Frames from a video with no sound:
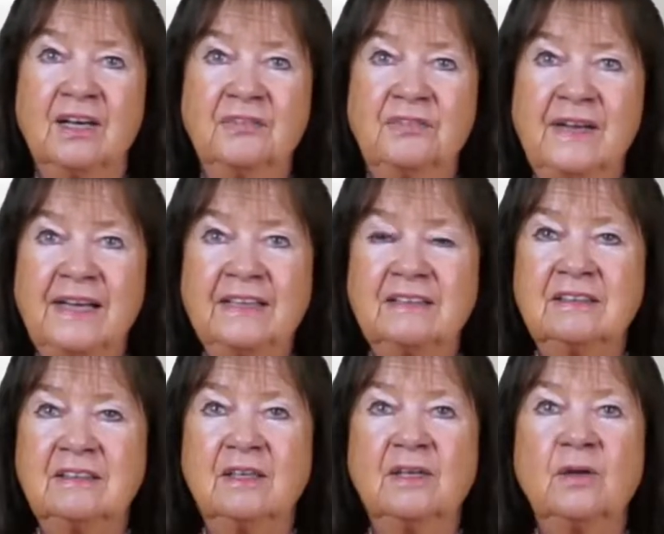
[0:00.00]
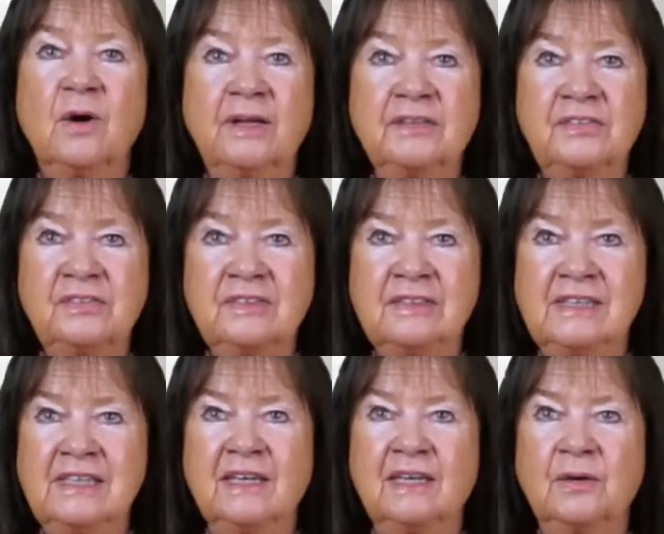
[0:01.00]
reflected
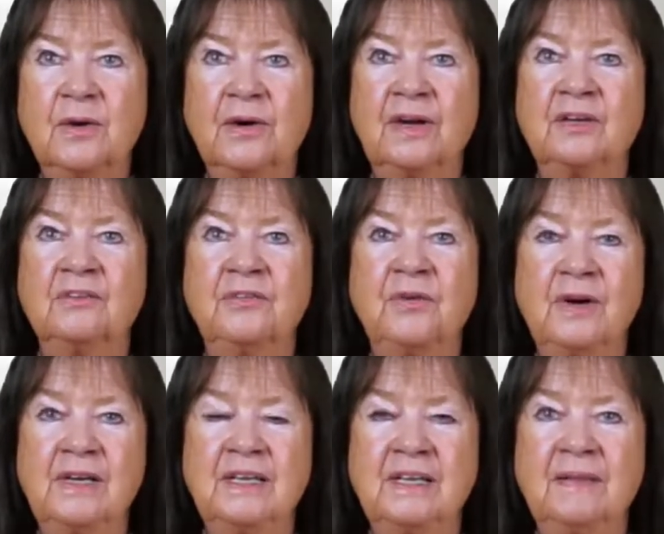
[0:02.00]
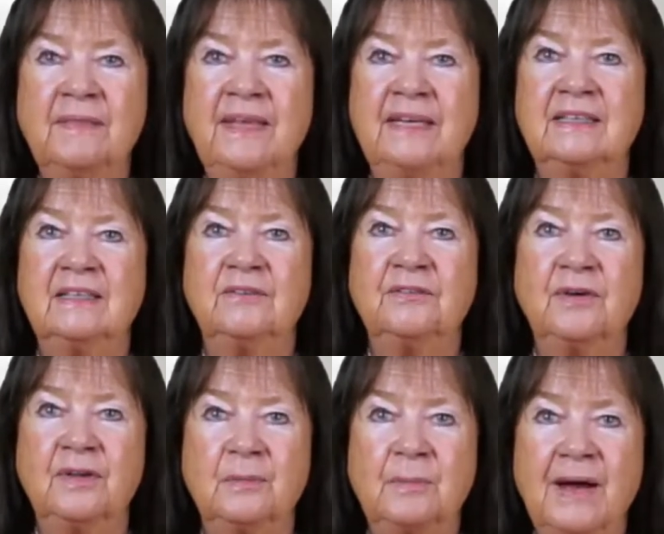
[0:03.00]
constantly recurring folly that for
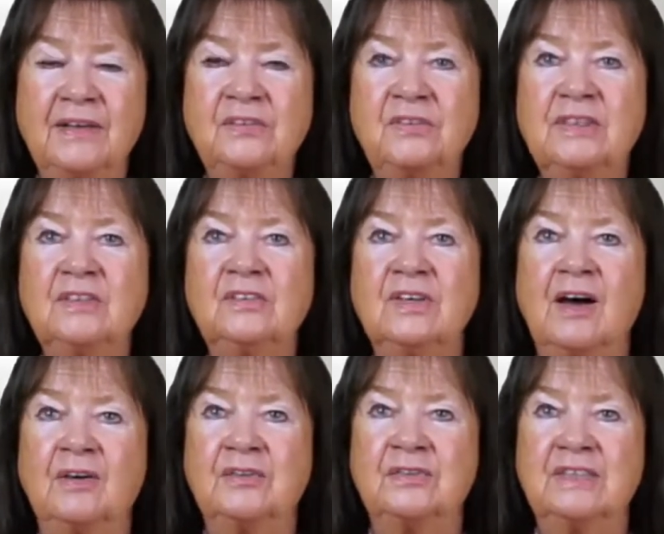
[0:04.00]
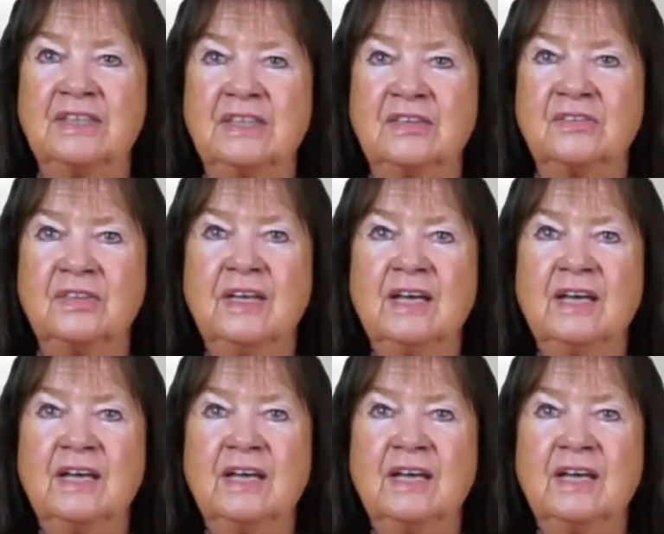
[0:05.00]
the past 6,000 years